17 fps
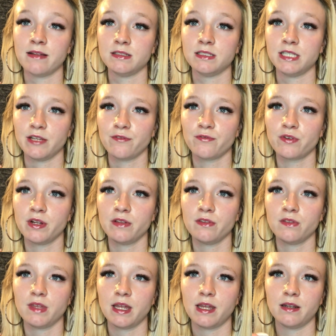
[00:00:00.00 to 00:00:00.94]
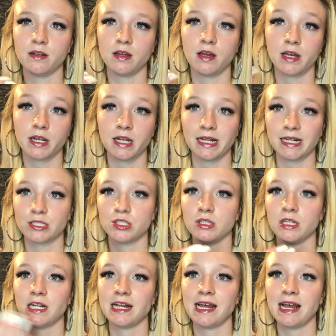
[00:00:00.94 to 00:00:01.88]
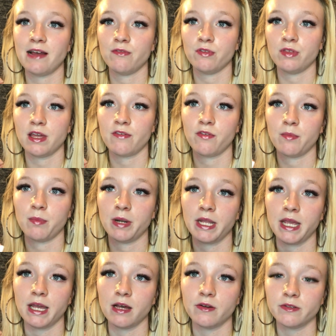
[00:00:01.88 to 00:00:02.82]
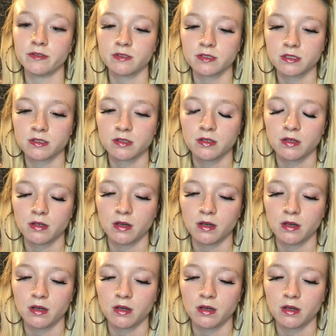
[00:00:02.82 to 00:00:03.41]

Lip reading: different than a connection that I have with everybody else.